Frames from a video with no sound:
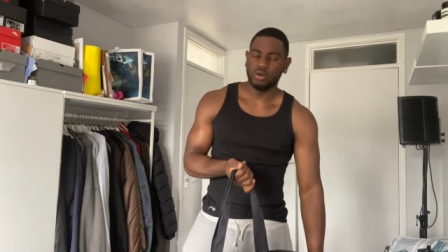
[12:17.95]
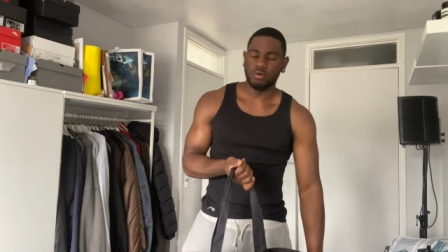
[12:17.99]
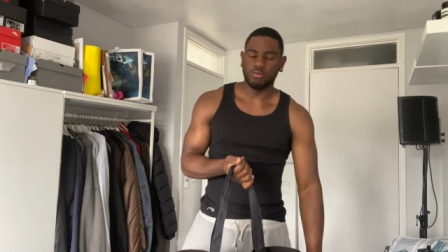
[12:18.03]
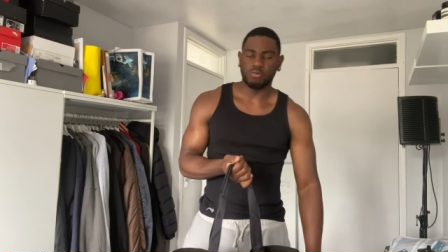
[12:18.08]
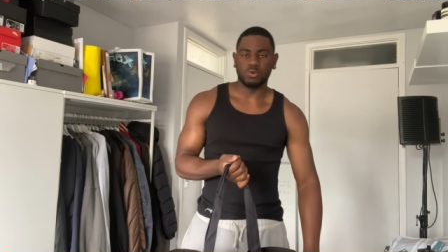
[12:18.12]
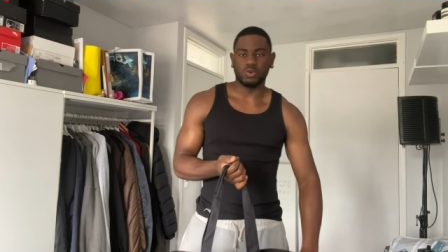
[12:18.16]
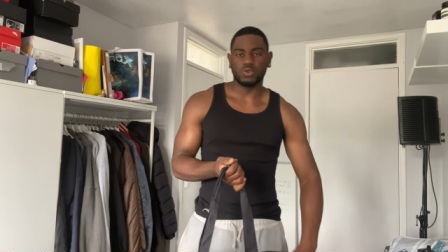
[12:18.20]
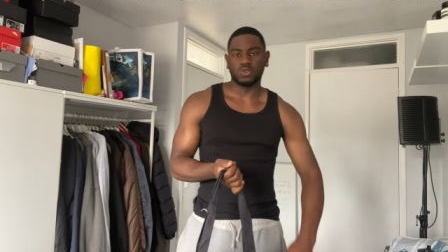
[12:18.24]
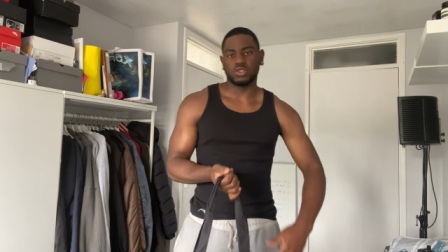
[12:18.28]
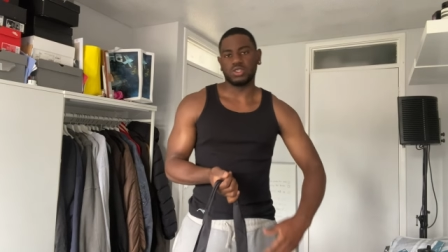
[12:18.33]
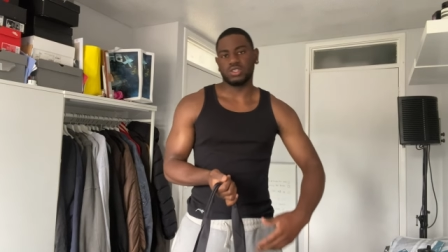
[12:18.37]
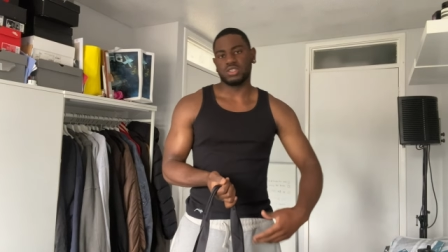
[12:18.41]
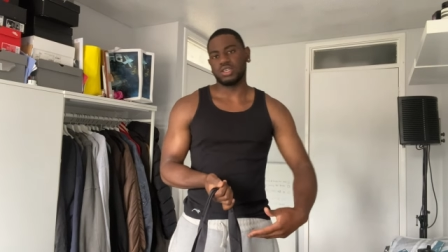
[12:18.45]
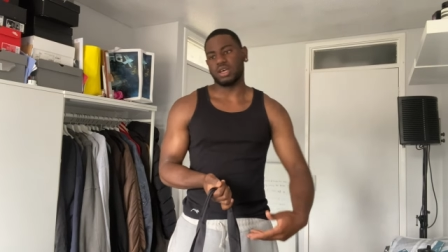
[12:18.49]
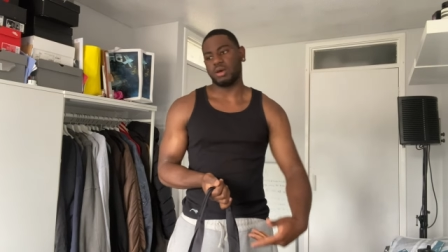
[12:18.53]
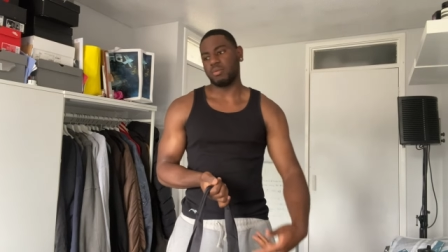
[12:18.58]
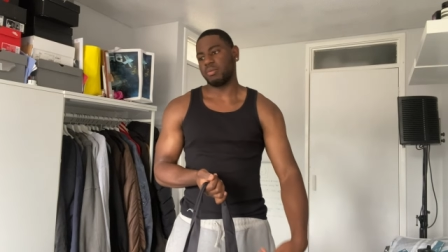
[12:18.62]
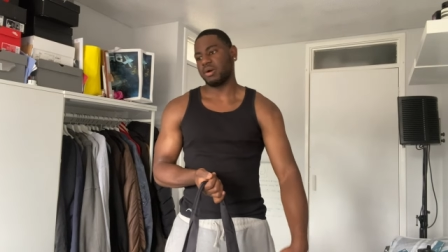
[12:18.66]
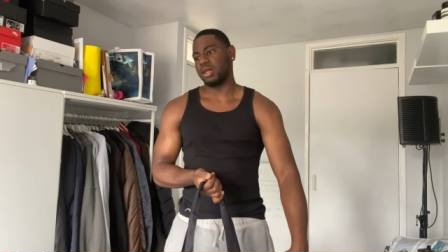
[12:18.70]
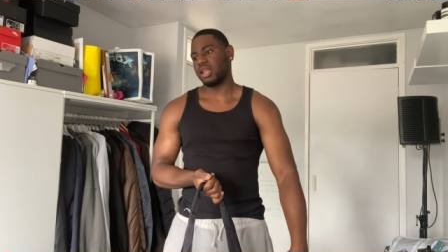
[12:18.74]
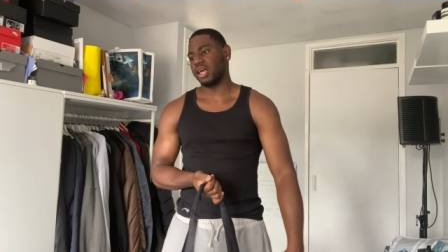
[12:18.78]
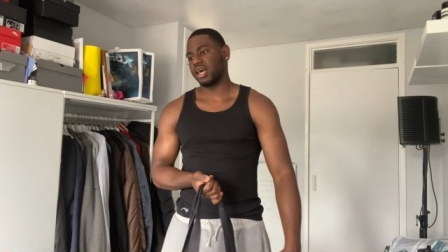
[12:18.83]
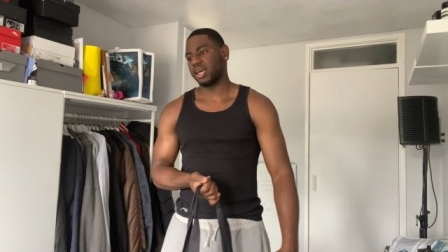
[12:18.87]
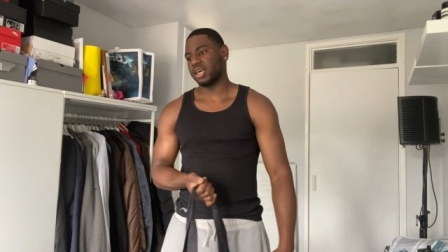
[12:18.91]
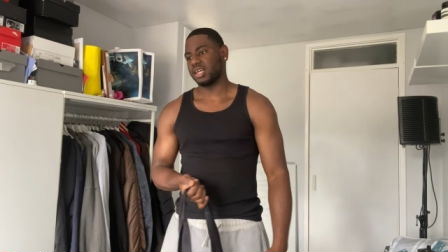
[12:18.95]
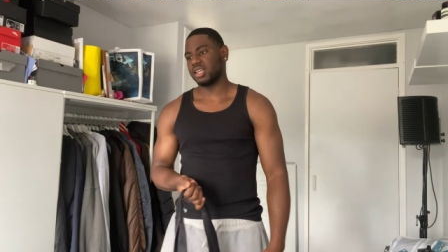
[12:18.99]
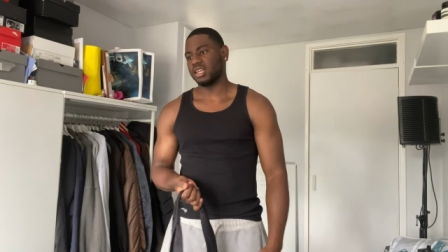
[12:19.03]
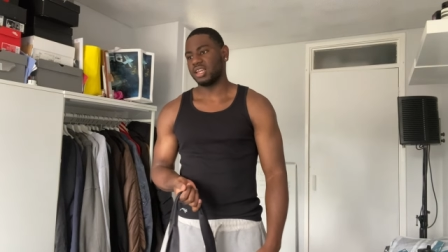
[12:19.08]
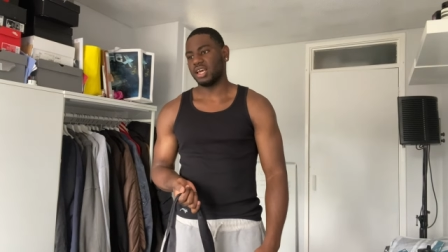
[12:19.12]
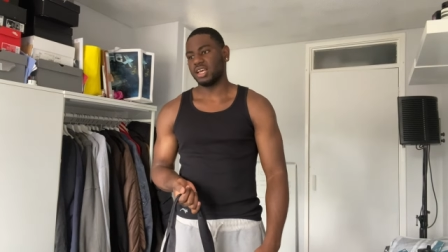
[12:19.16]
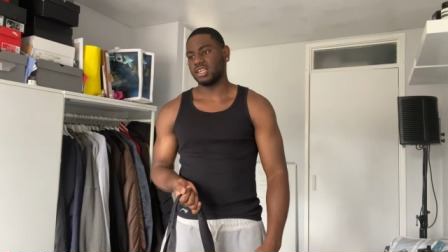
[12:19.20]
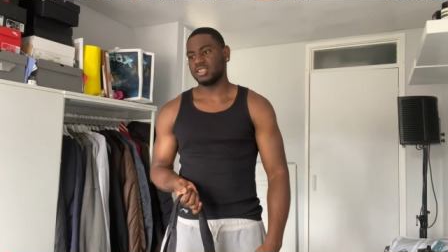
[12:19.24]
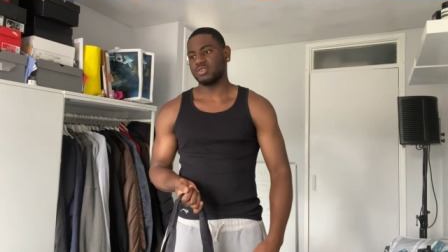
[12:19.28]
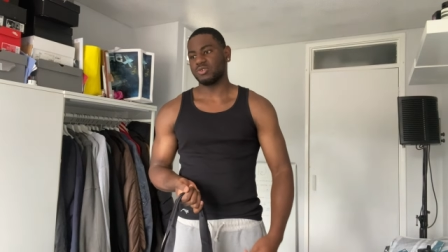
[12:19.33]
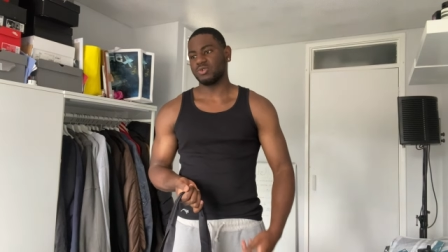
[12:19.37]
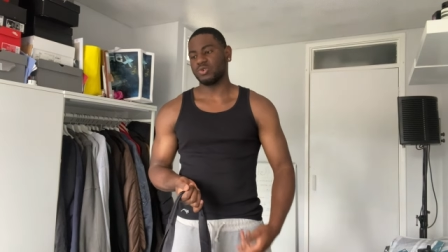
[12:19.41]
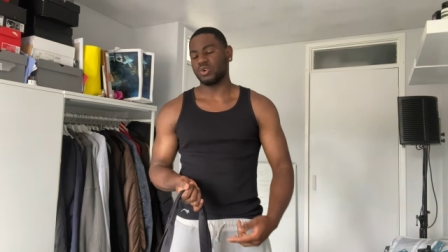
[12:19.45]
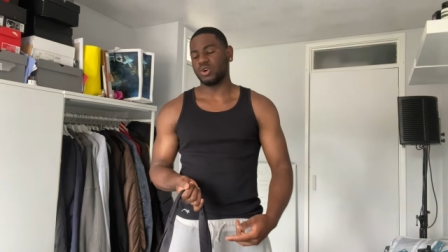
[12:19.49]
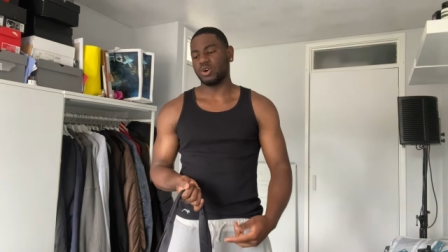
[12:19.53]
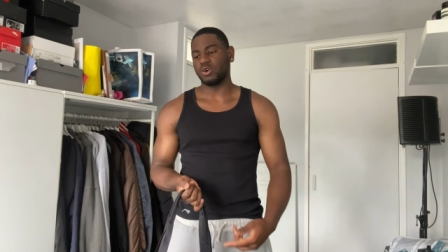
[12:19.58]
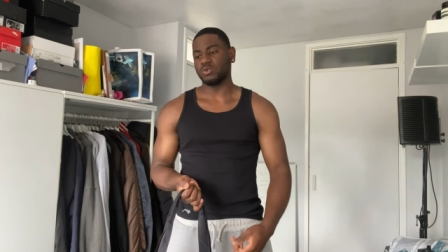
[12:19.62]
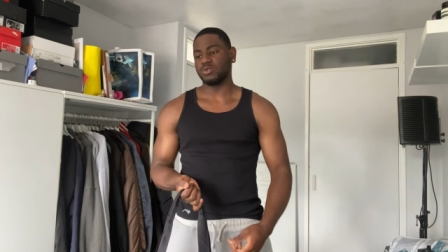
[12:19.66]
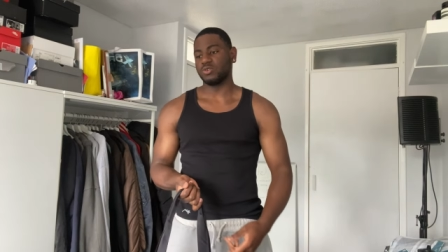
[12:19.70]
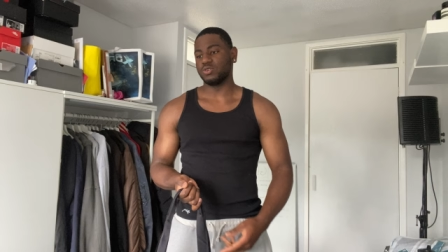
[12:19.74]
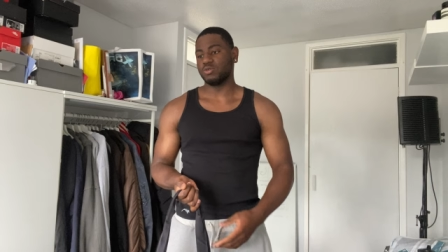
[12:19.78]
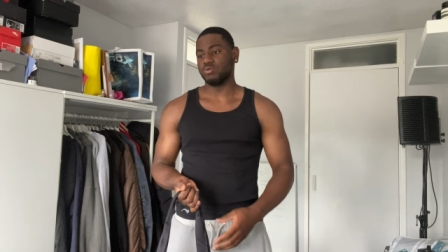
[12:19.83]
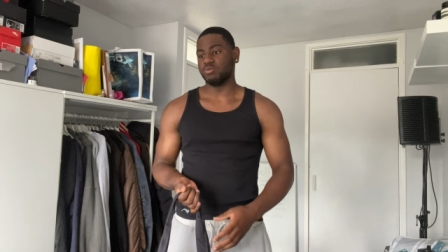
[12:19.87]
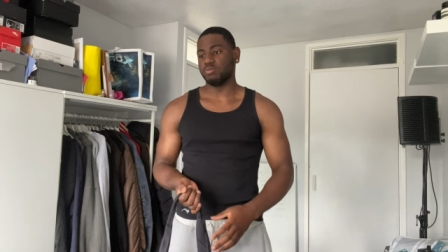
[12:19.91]
most of the time I like a nice little
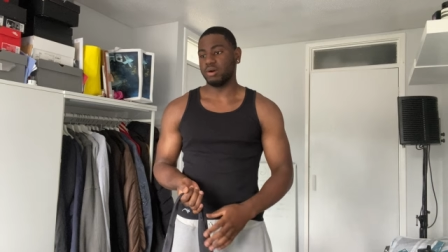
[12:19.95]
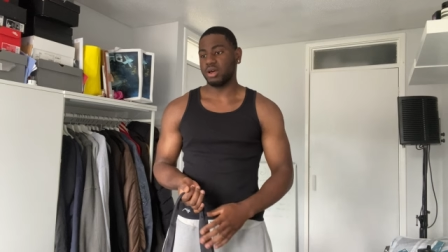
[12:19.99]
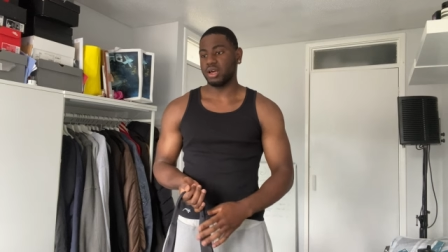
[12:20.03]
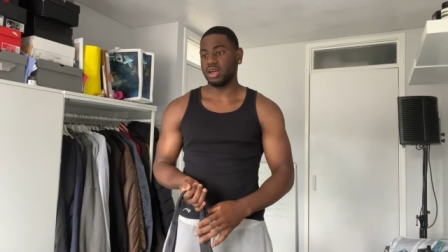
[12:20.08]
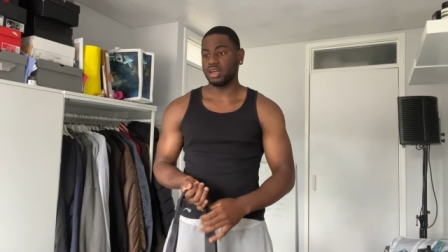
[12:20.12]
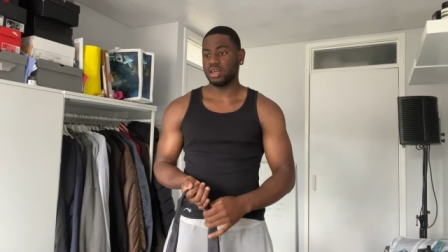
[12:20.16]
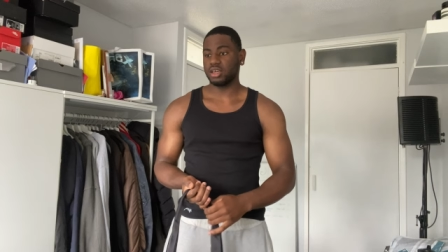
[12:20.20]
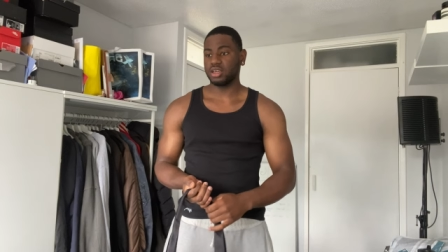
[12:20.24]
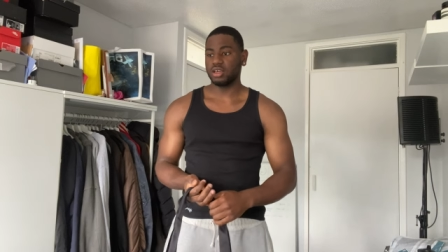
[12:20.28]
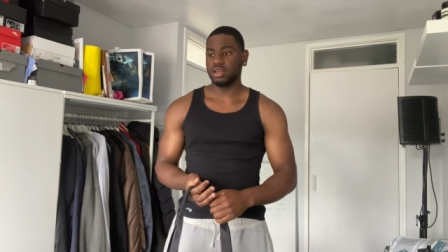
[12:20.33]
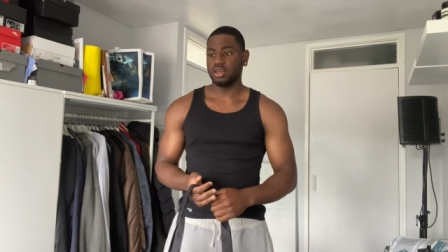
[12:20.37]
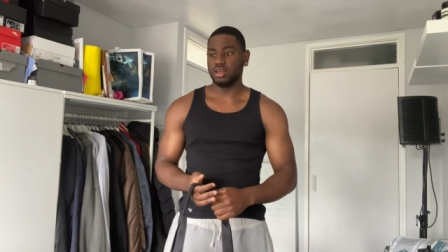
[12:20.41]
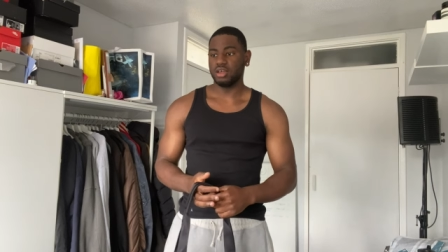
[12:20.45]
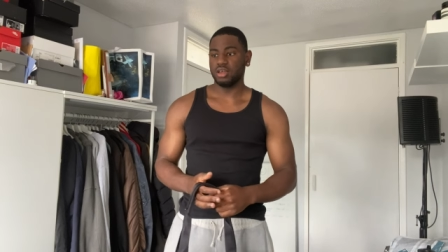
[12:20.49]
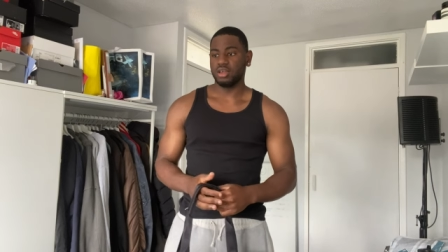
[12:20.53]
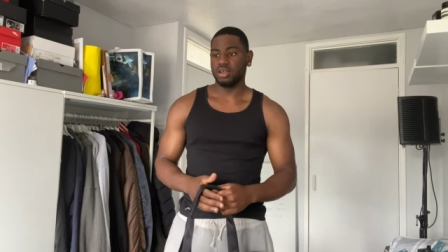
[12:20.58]
go-to bag.